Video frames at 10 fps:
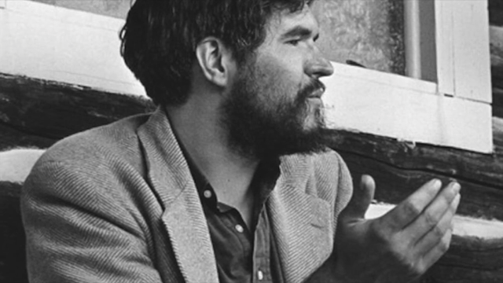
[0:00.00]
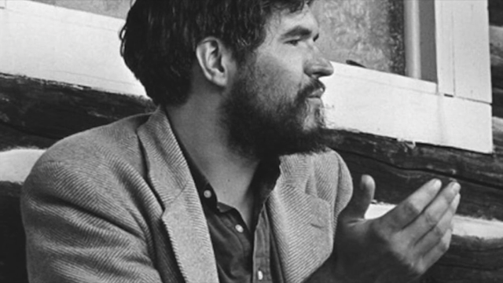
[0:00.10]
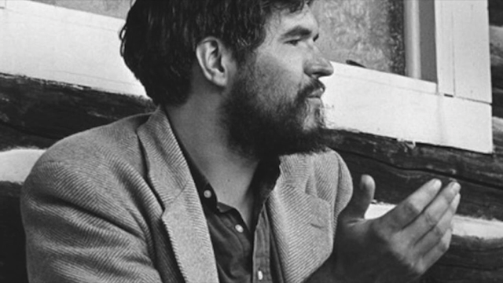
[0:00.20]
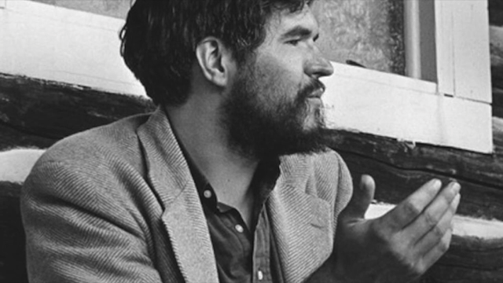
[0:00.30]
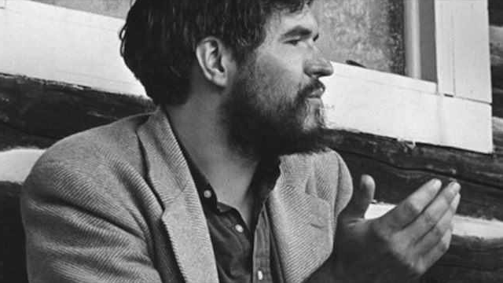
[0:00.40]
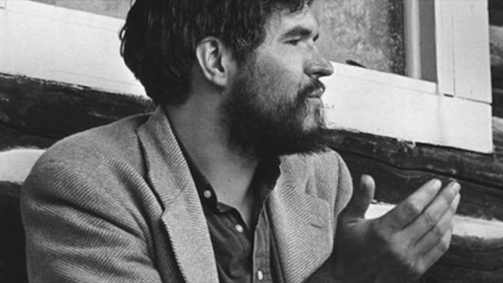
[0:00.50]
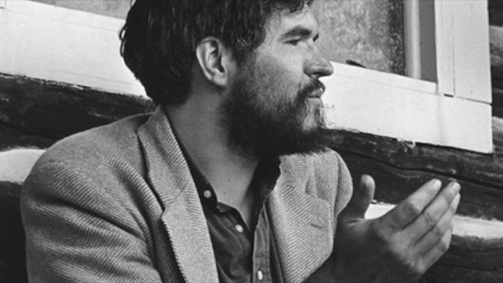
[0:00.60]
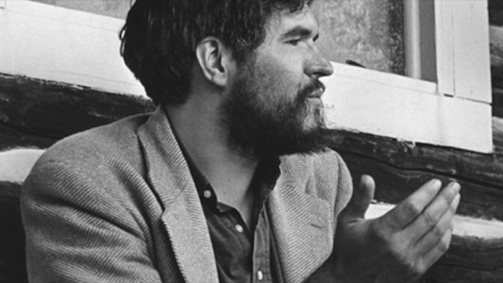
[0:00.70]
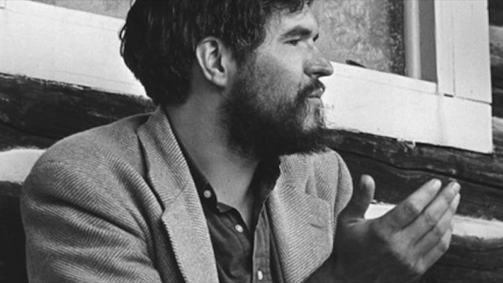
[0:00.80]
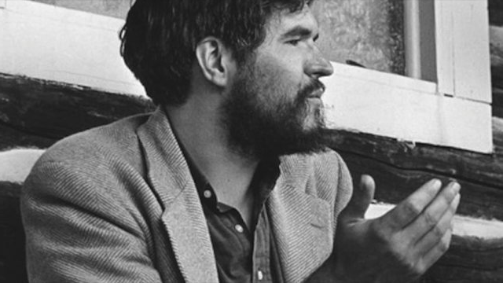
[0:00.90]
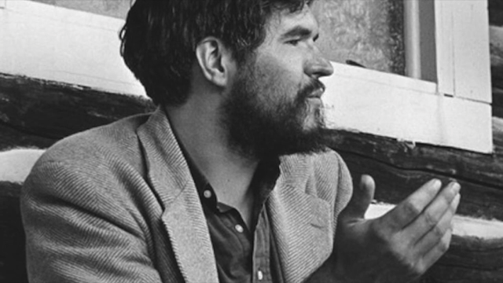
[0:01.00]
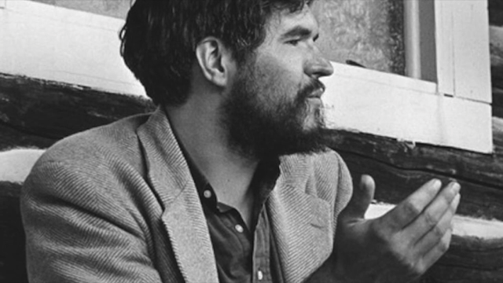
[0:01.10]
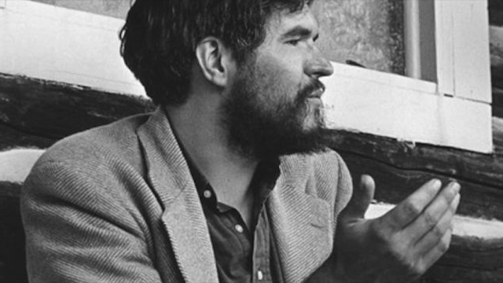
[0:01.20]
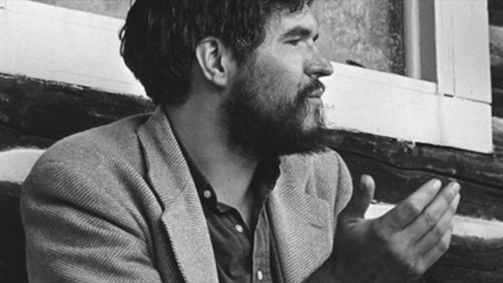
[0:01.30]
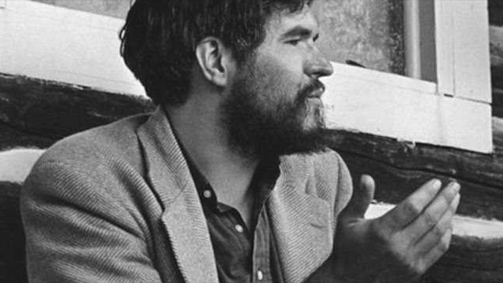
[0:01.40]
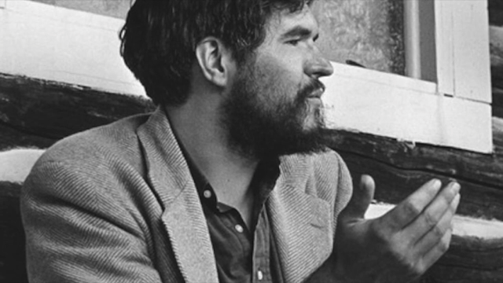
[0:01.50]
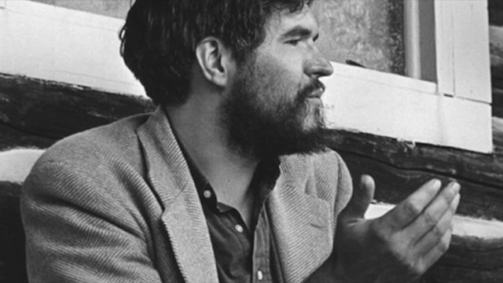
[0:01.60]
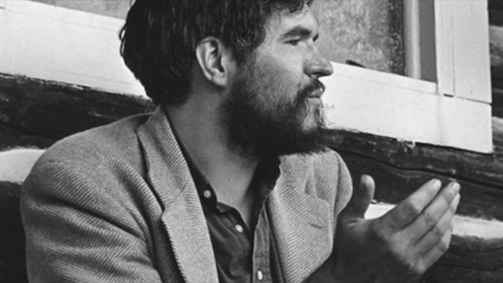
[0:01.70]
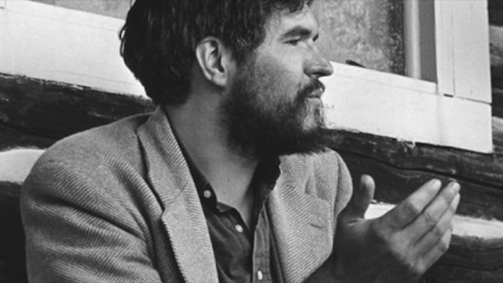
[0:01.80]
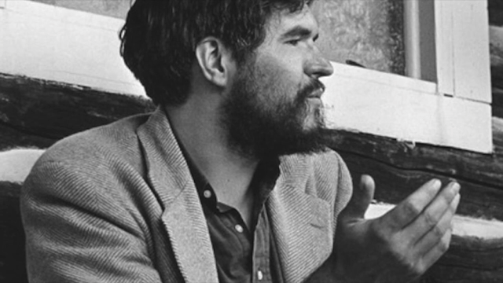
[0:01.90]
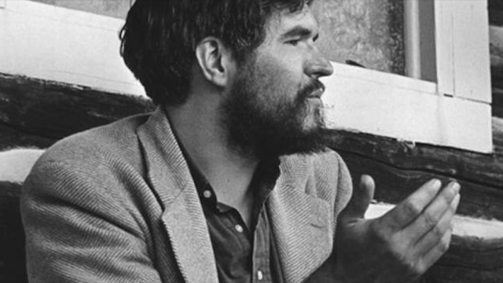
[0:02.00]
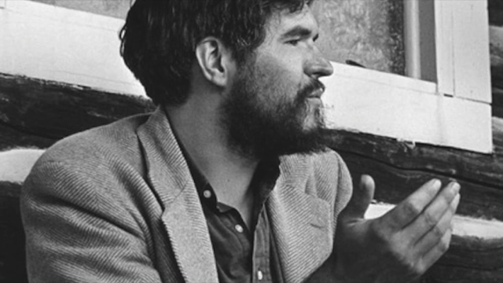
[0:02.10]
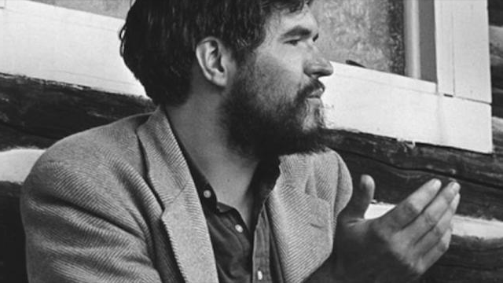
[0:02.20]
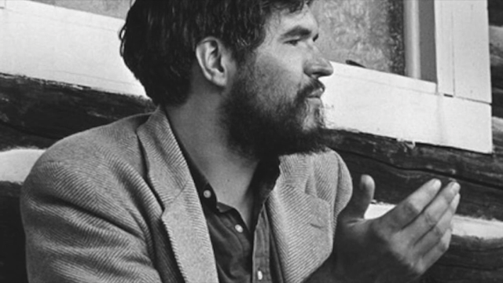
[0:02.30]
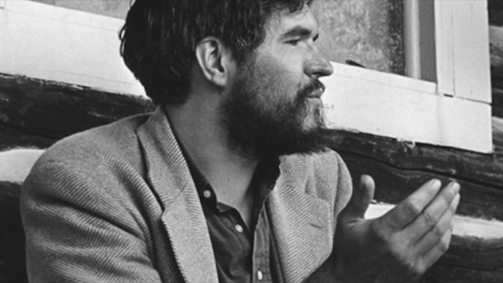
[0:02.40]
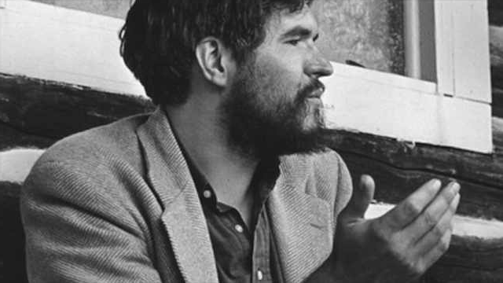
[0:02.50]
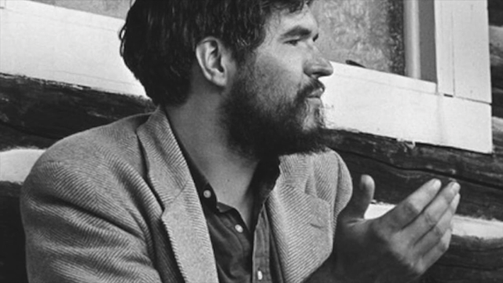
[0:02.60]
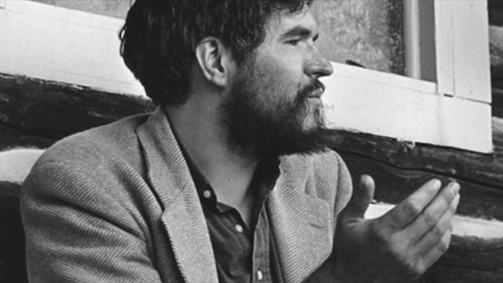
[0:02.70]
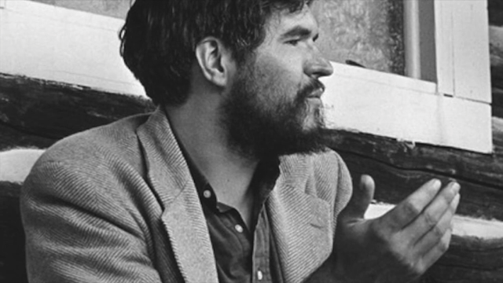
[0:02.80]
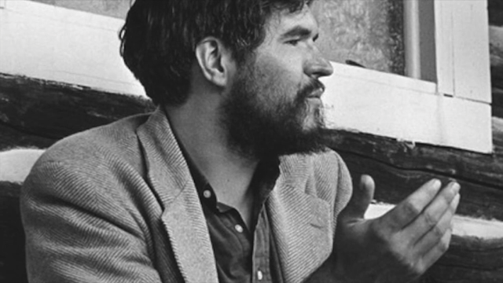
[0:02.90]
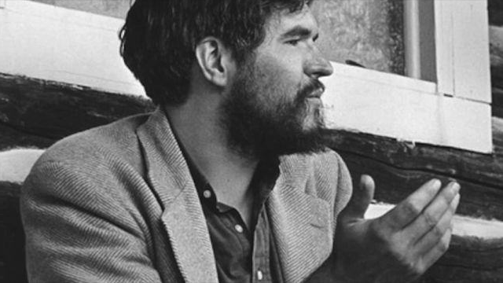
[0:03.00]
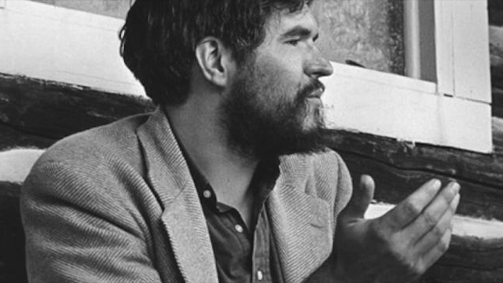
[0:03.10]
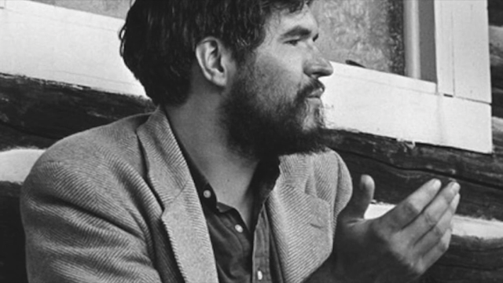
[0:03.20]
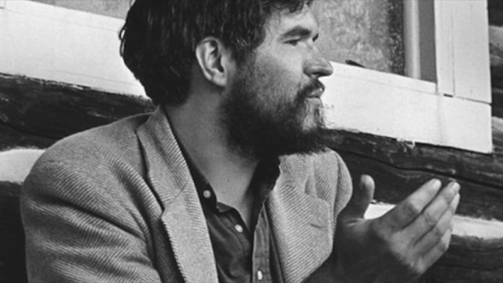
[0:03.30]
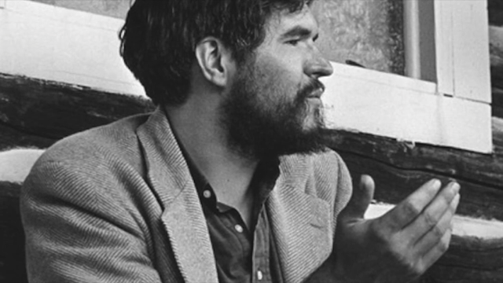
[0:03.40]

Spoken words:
yourself. Just take some familiar piece of music, and by